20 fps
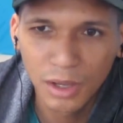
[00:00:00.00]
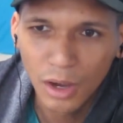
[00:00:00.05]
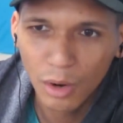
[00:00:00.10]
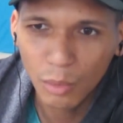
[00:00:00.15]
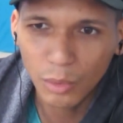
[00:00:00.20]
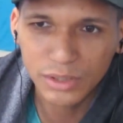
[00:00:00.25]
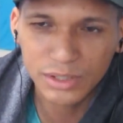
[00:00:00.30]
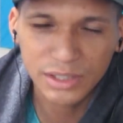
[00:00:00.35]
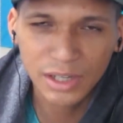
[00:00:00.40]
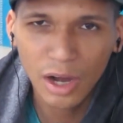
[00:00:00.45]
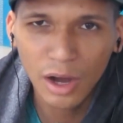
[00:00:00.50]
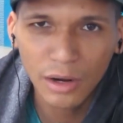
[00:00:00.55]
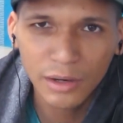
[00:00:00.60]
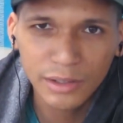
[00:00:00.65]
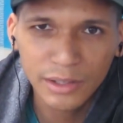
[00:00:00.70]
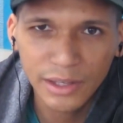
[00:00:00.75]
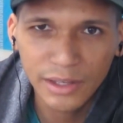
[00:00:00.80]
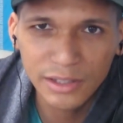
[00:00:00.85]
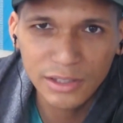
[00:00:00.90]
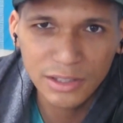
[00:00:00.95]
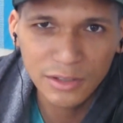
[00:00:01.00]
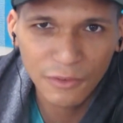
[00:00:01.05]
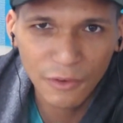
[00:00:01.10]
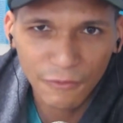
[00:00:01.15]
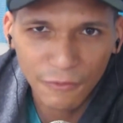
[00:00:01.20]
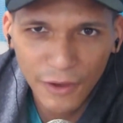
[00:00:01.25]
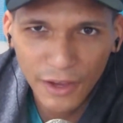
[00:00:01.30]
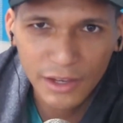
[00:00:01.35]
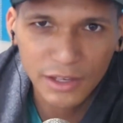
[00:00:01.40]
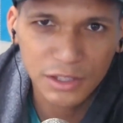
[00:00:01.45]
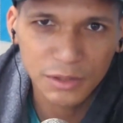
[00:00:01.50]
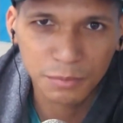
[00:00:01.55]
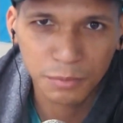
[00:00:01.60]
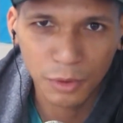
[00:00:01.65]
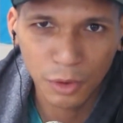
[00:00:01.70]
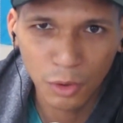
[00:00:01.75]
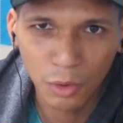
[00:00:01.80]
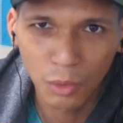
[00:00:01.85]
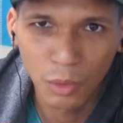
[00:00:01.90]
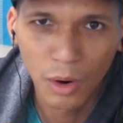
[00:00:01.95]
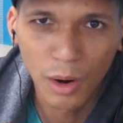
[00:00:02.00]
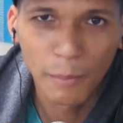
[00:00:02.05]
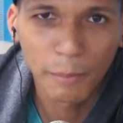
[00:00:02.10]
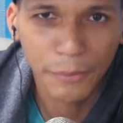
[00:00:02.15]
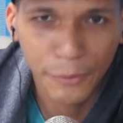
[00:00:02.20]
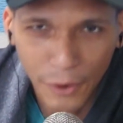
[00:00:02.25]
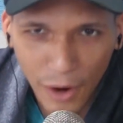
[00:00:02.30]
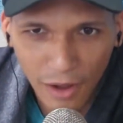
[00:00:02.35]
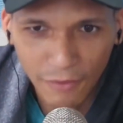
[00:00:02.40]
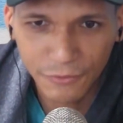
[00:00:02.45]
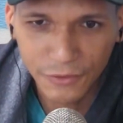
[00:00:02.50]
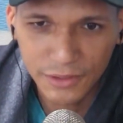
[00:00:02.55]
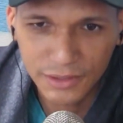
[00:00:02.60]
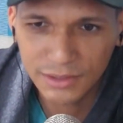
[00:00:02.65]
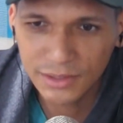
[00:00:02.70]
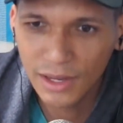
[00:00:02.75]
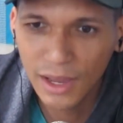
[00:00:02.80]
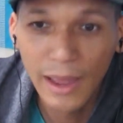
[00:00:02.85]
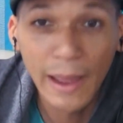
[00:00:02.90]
was cutting into the Vegas Pro profits.